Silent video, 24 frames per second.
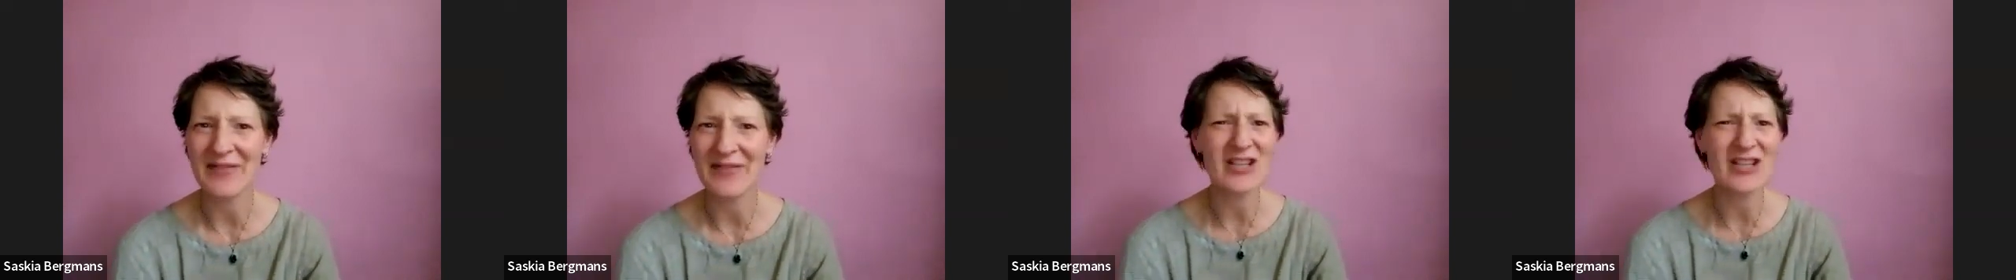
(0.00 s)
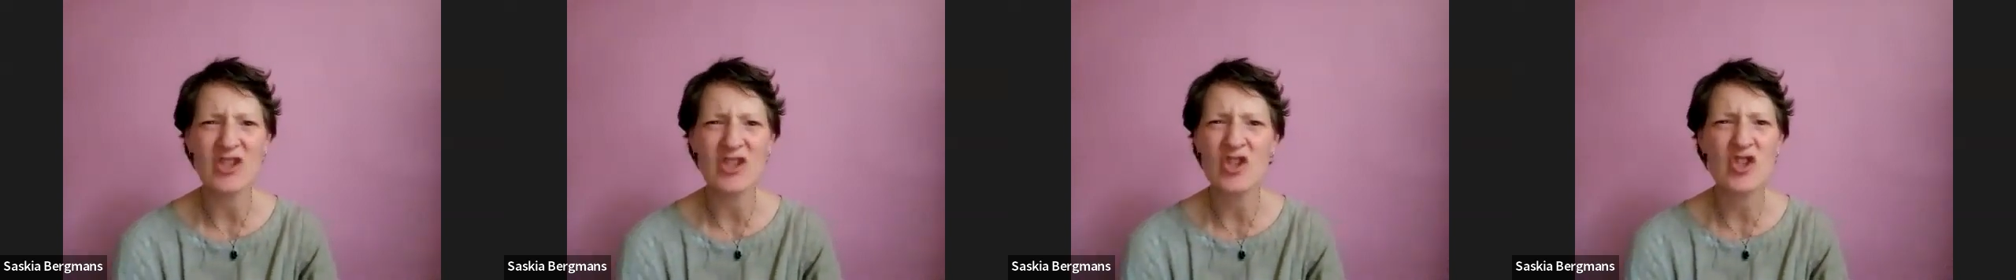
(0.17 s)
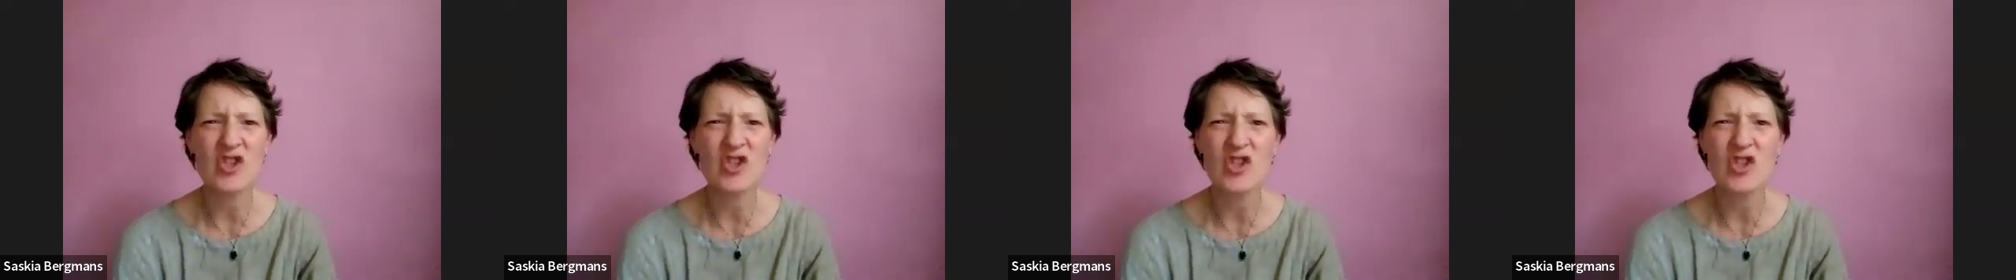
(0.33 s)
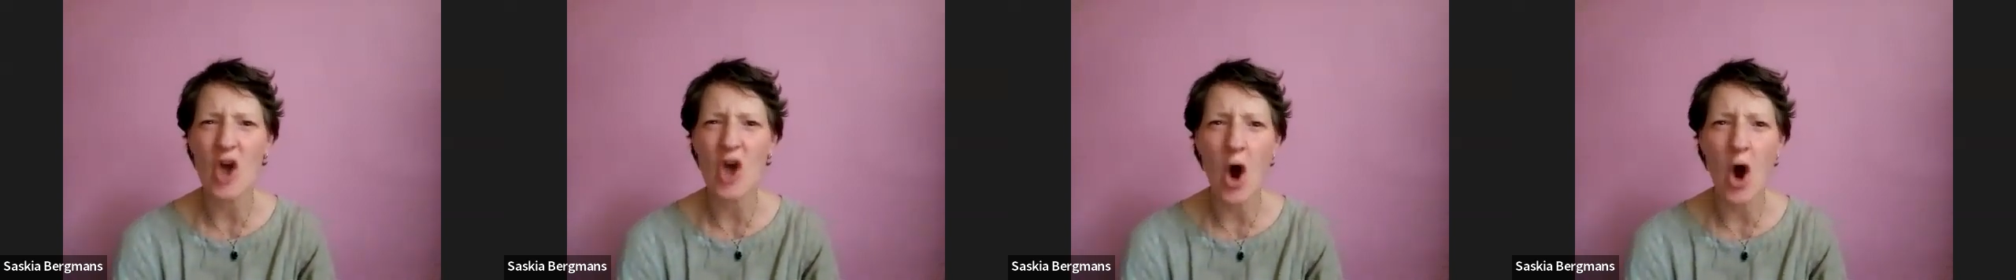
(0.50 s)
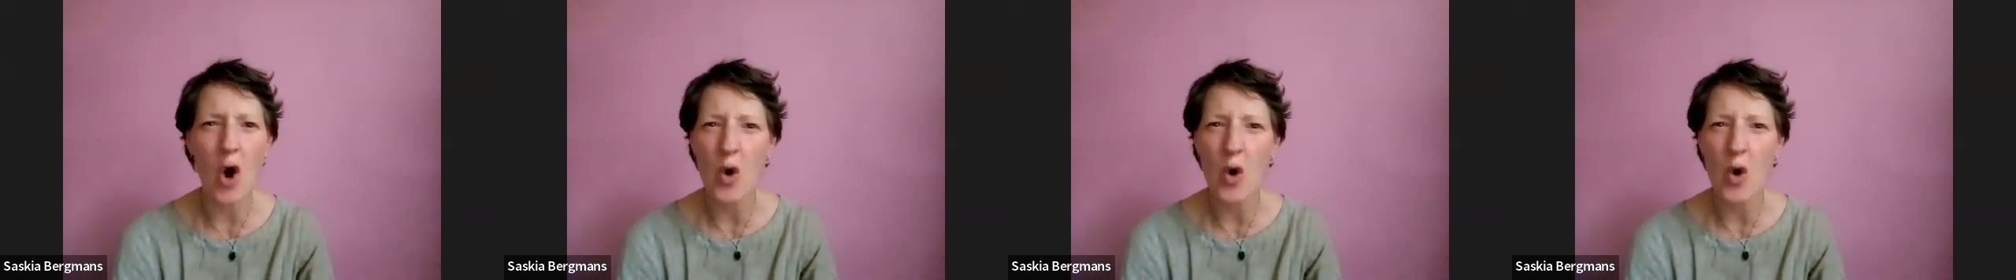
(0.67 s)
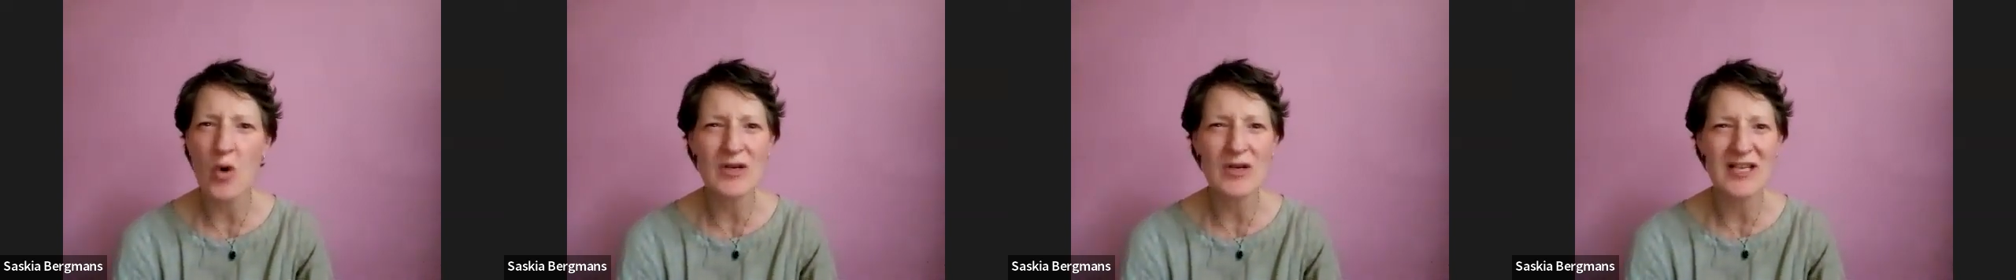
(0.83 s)
That's
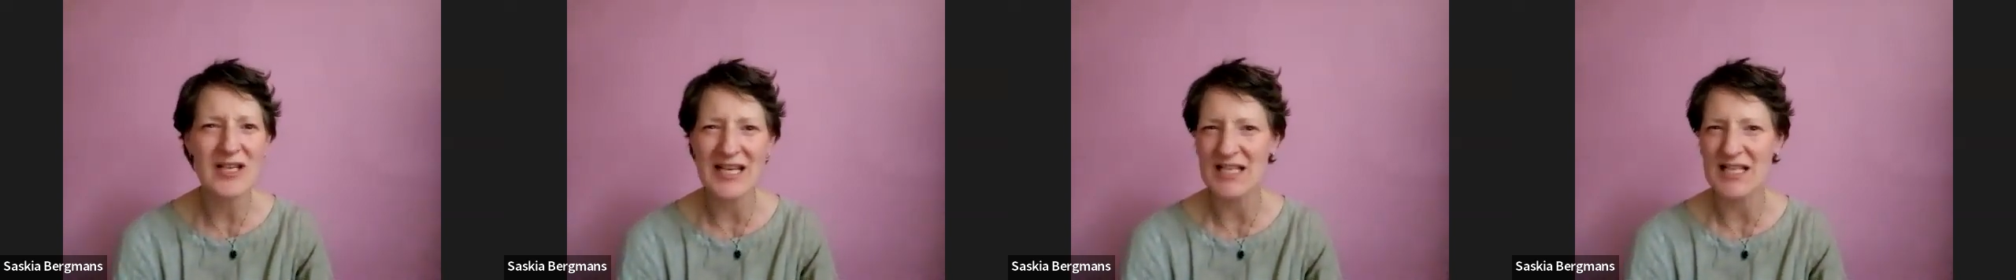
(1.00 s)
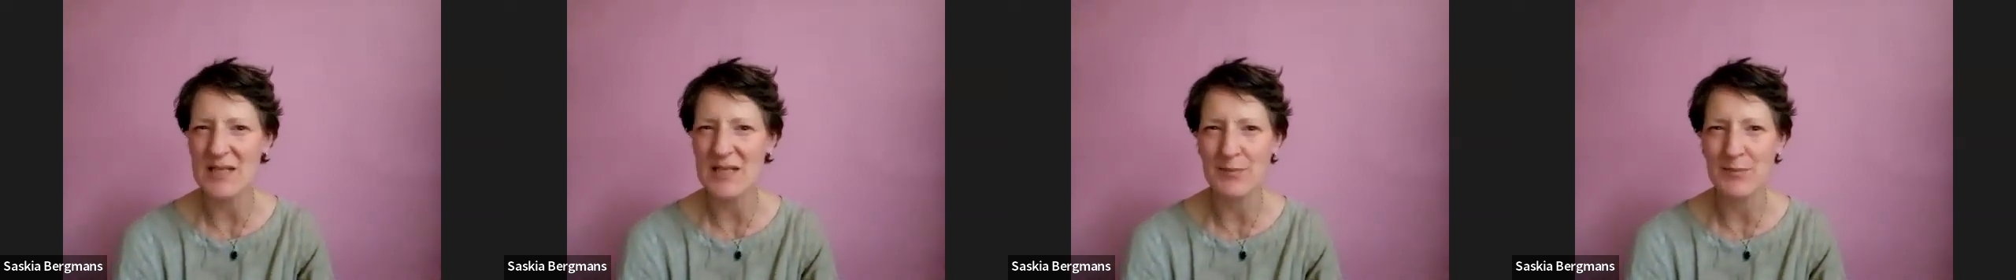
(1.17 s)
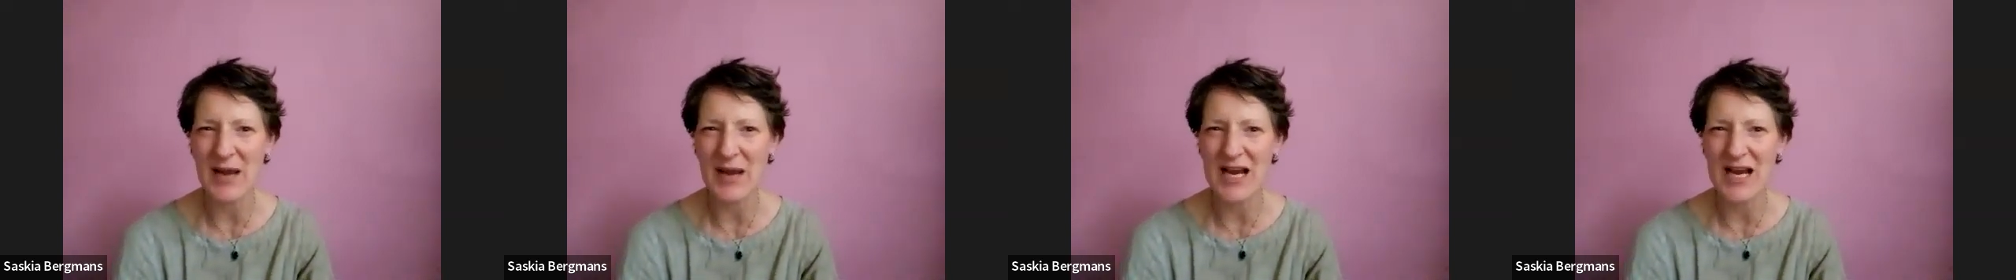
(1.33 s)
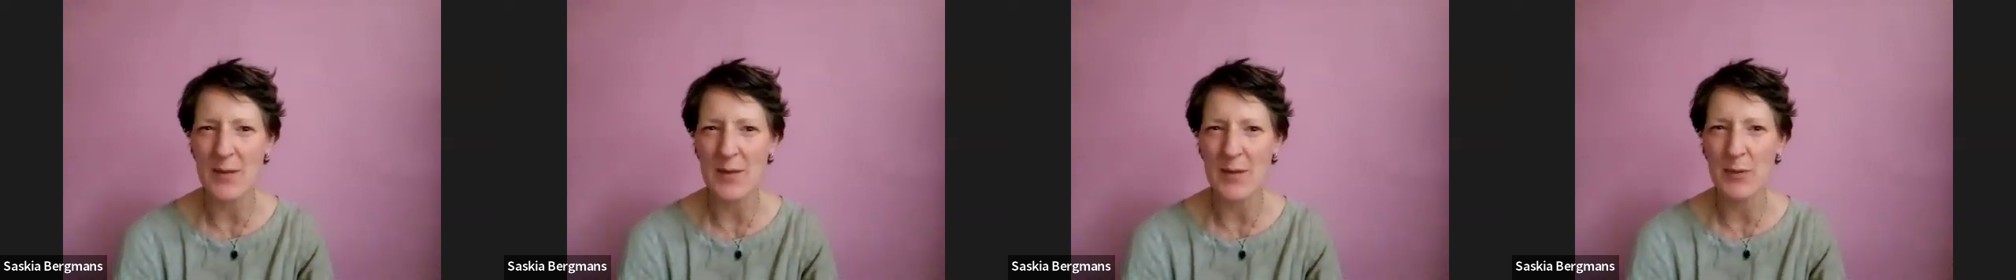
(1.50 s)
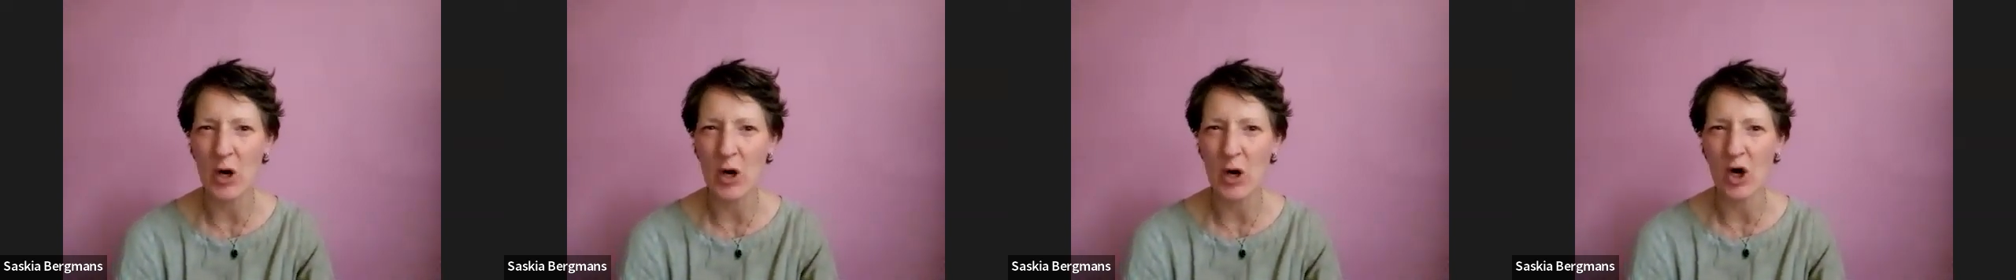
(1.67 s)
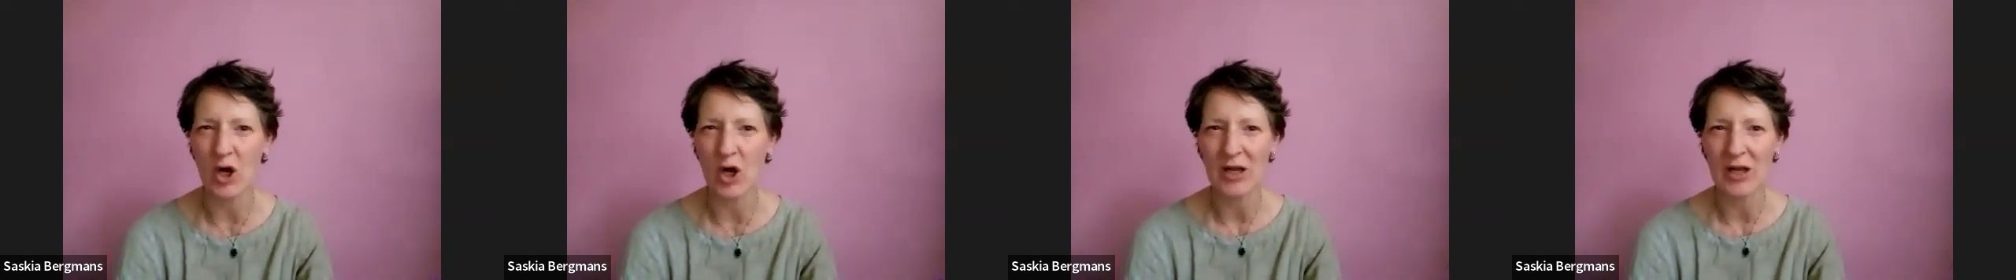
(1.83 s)
so
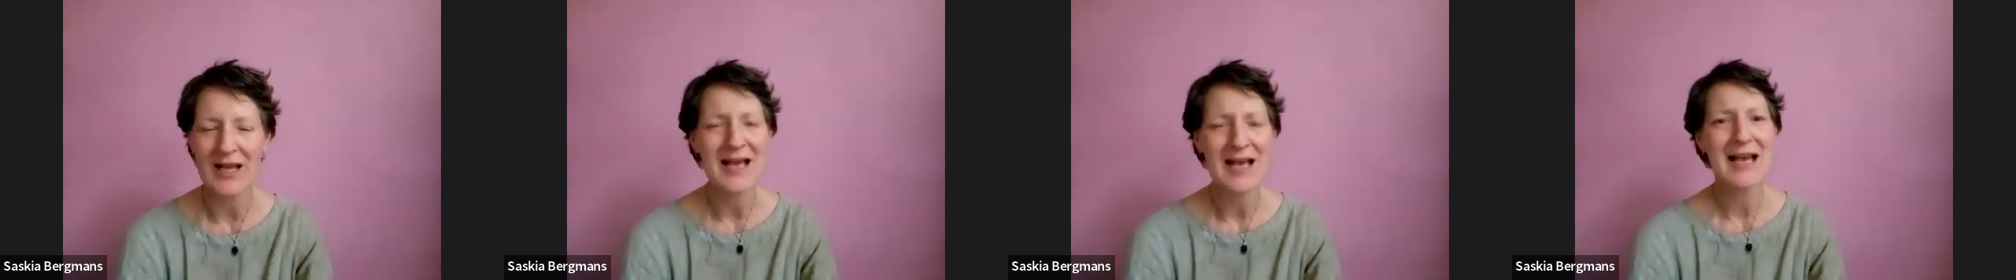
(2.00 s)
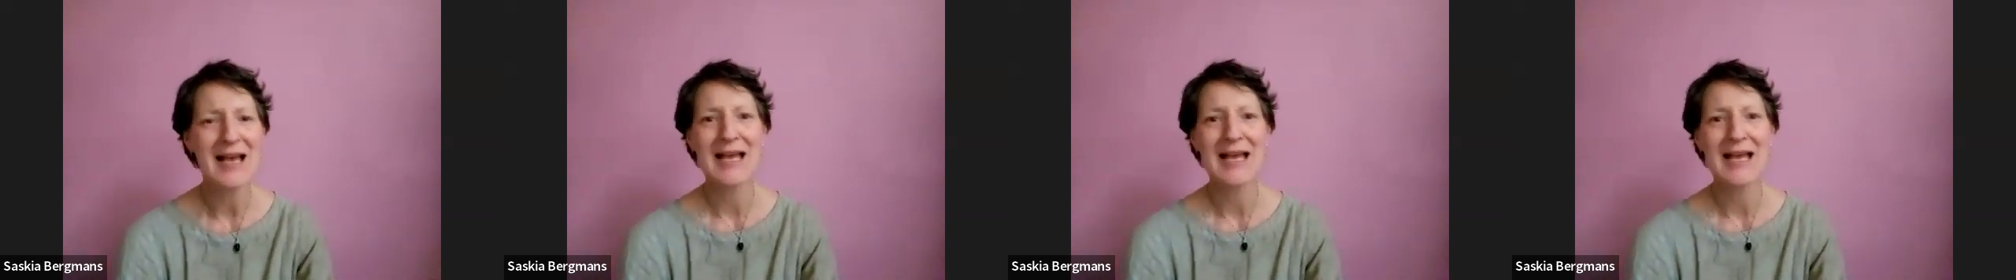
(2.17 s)
despicable.